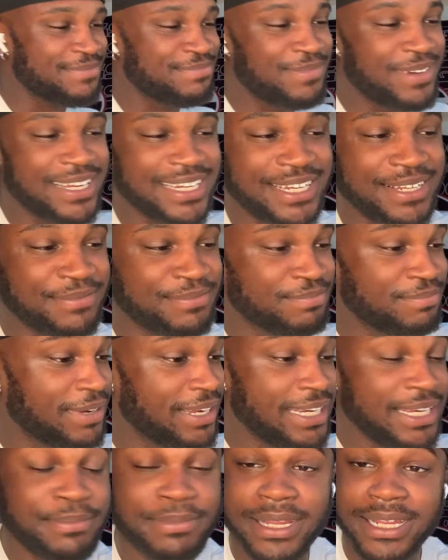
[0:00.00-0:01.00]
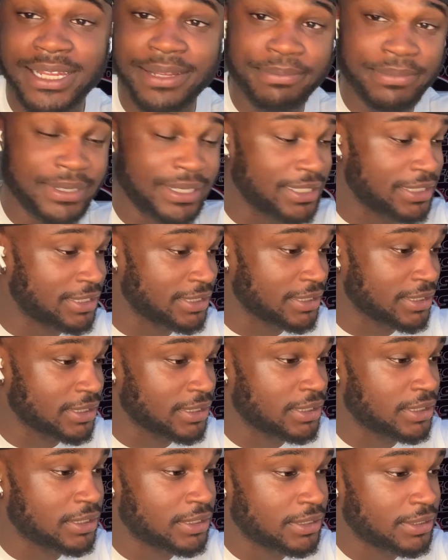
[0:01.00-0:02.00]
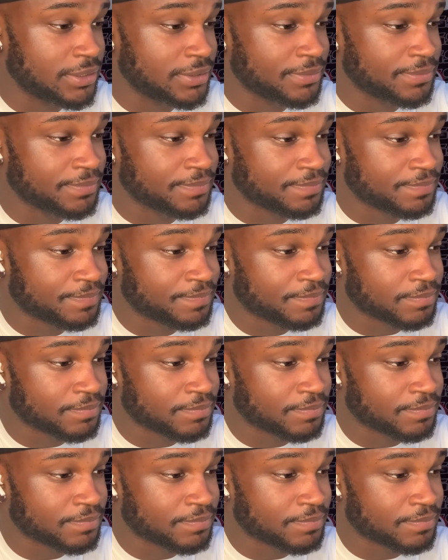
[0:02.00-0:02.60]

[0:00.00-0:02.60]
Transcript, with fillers: money, money making Mitch. Um,